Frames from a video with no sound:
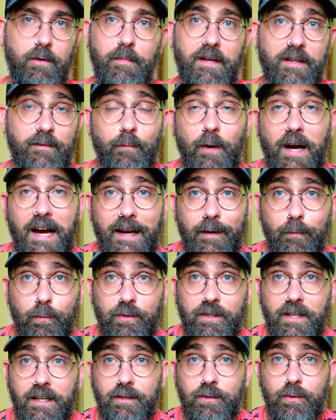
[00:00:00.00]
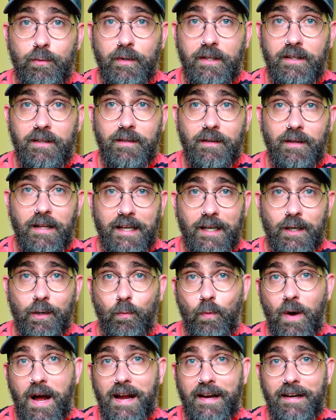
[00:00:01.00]
But why would they do it? Like
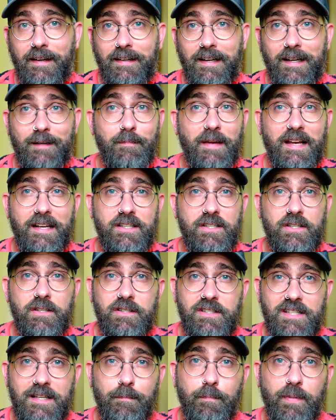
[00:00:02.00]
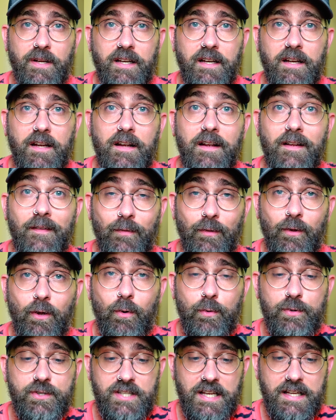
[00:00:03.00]
why? It makes simply
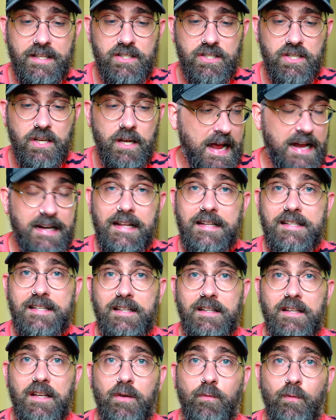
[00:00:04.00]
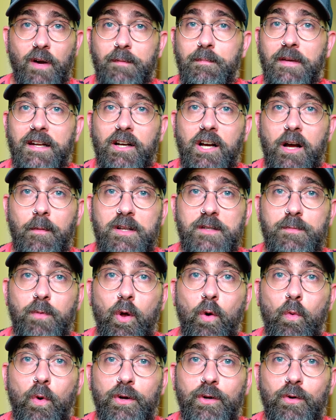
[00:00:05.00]
no sense. And that's it. Write me in the comments
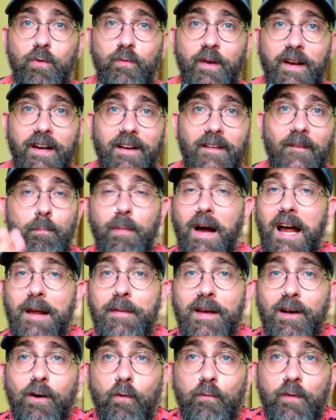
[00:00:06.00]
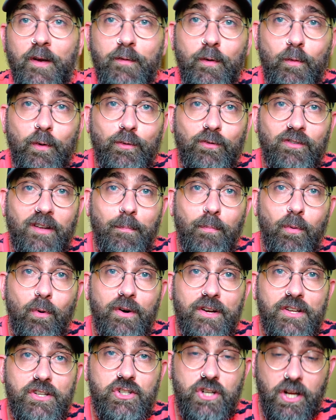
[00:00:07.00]
below what do you think. Buy me a coffee if you want to
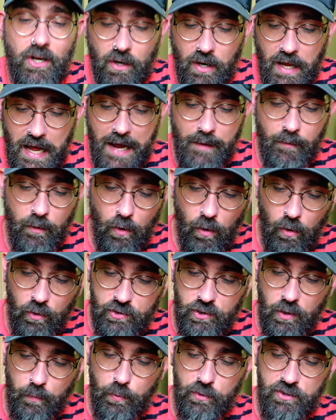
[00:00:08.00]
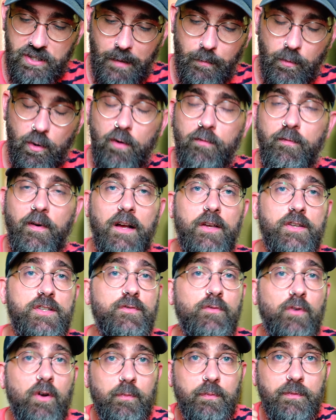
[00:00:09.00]
support this channel. I will also put some raw files
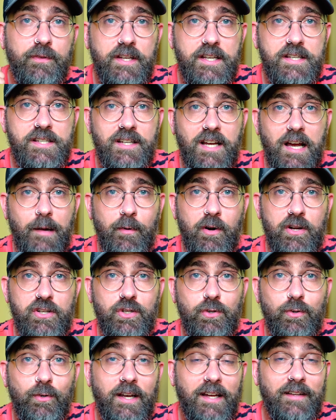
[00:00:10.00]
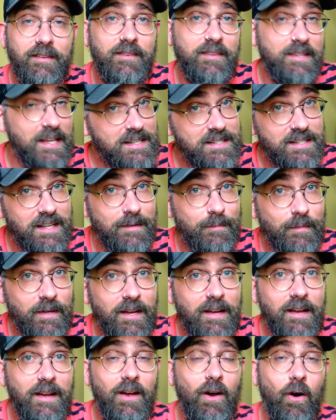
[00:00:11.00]
from this camera so you can test them
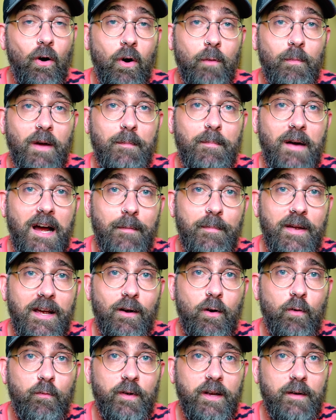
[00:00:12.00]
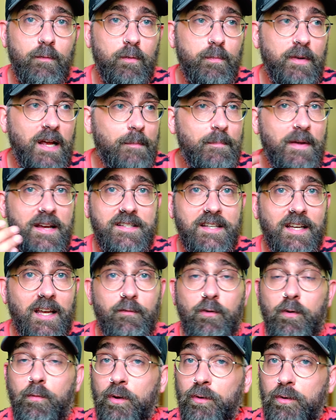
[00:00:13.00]
on my Buy Me a Coffee. It would be amazing if
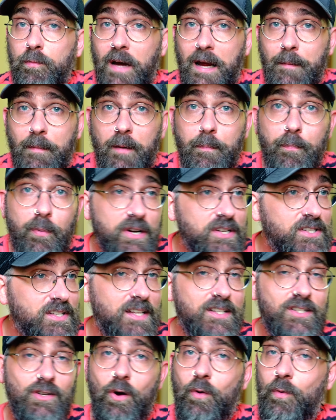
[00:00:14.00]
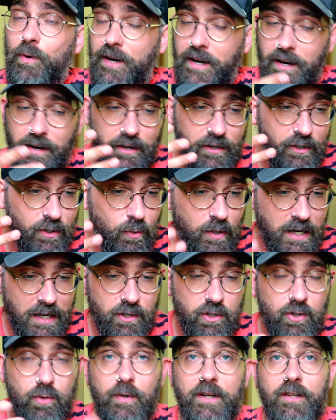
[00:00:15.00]
you want to buy my presets over there. You
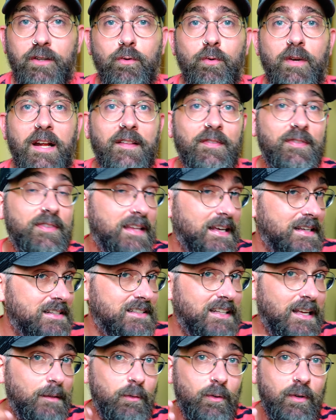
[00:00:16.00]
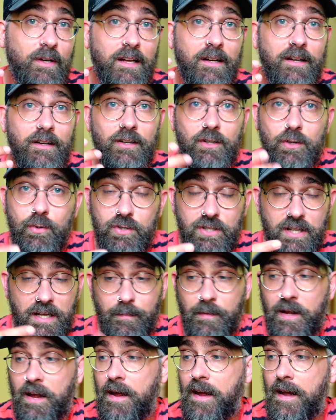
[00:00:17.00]
can do it, you can test them, you can use
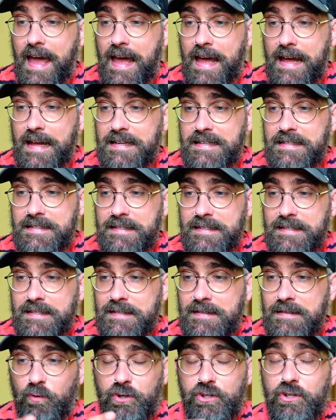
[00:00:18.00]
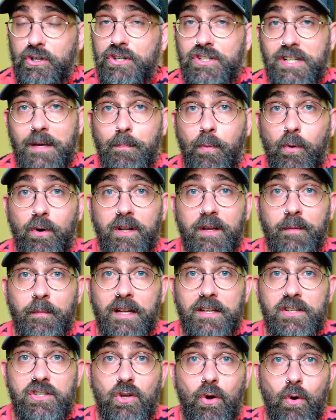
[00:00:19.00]
them, and for sure supporting
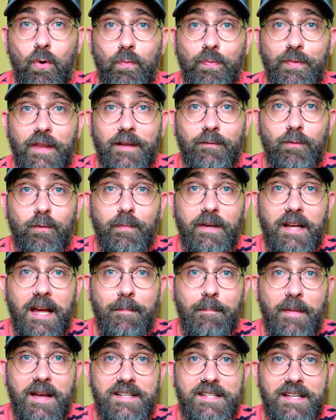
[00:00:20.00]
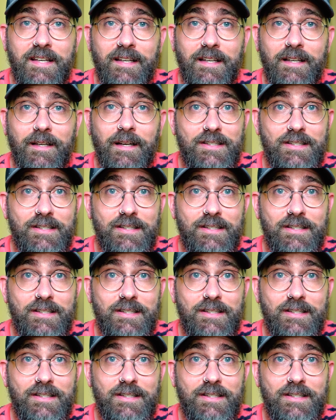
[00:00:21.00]
me. So that would be amazing.